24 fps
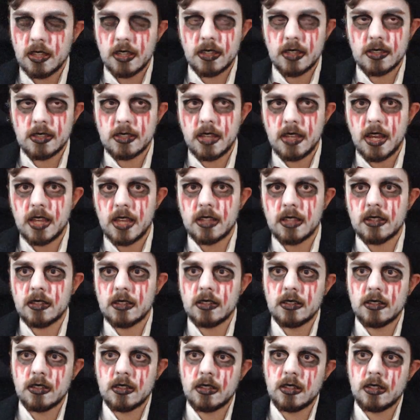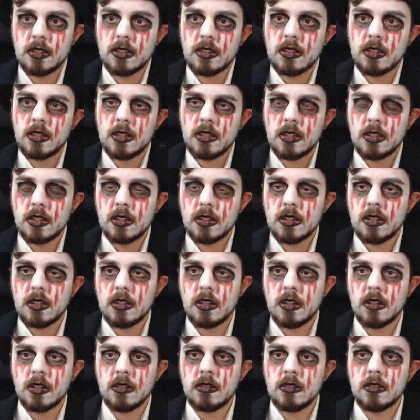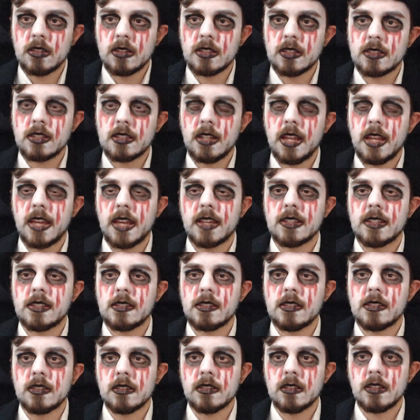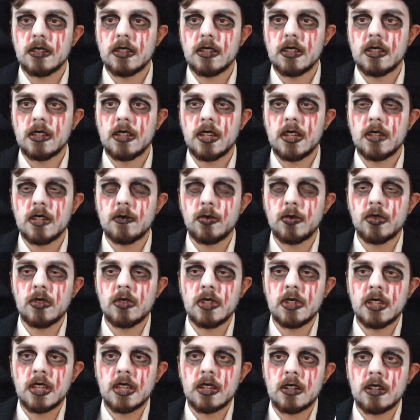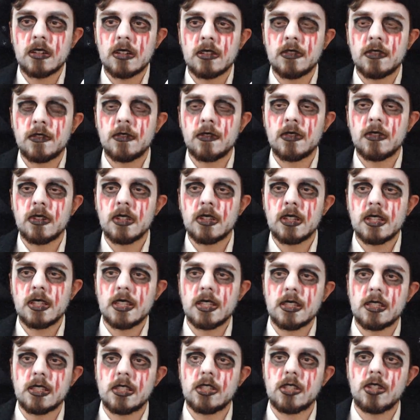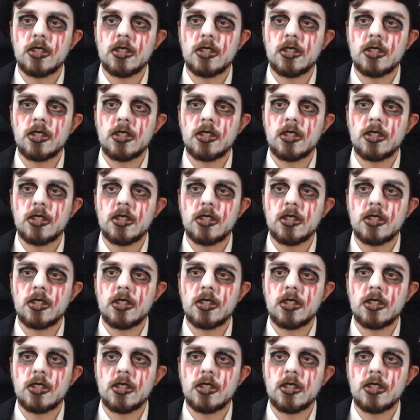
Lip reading: take his hand along his legs, then pulling off his